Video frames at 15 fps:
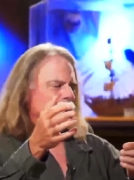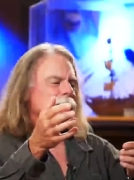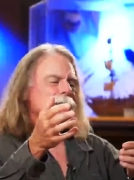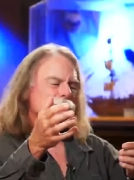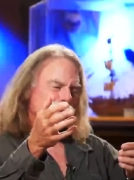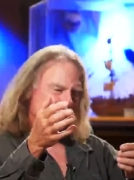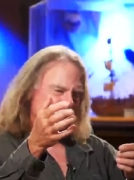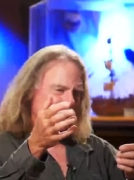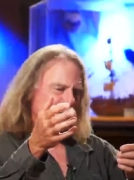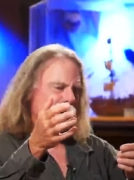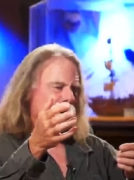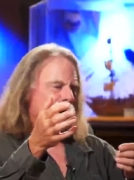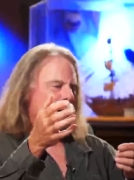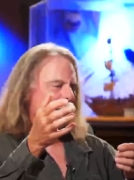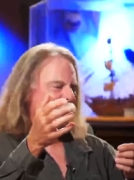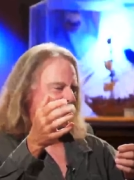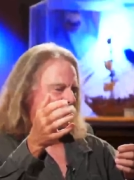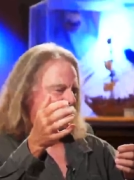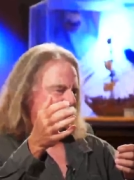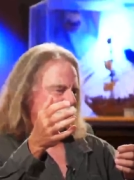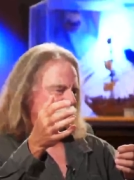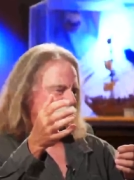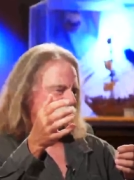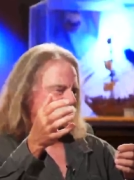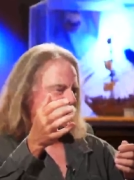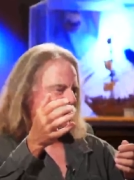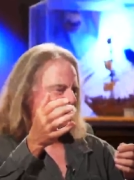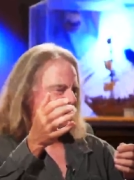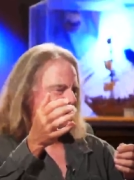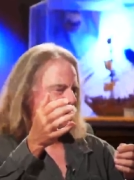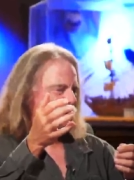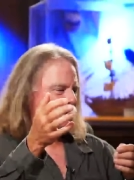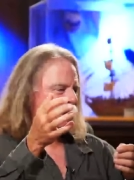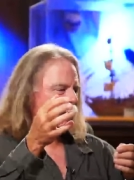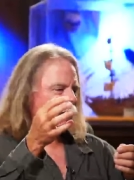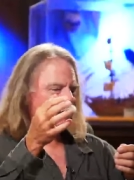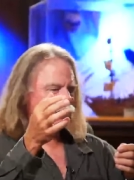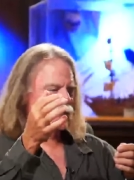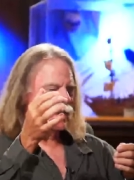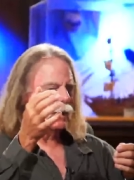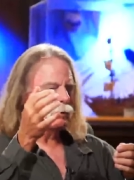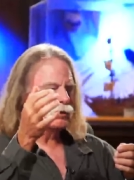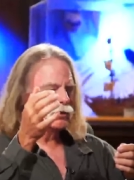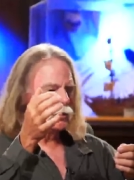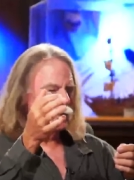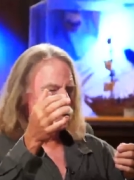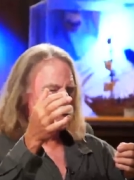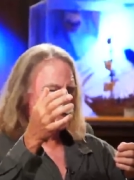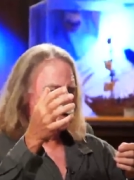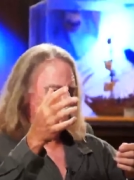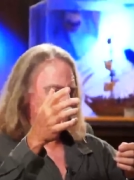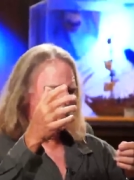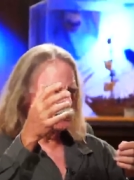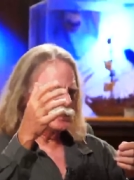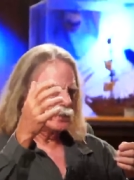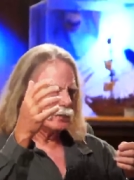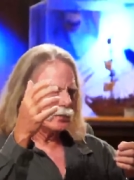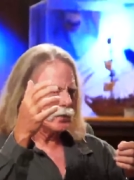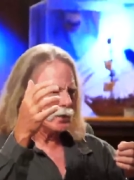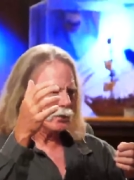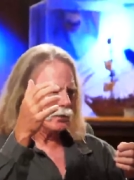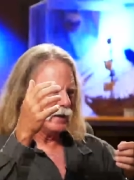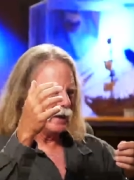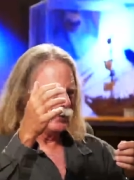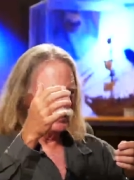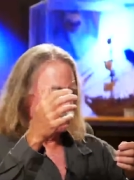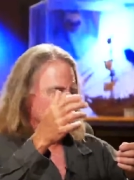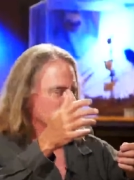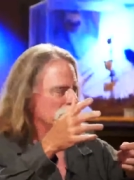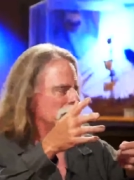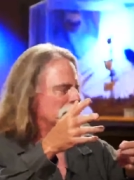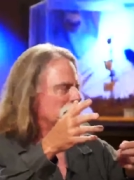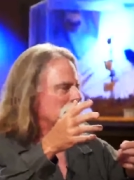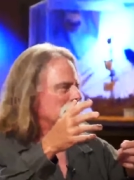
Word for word: a few times we had some cleansing opportunities due to whatever the hell.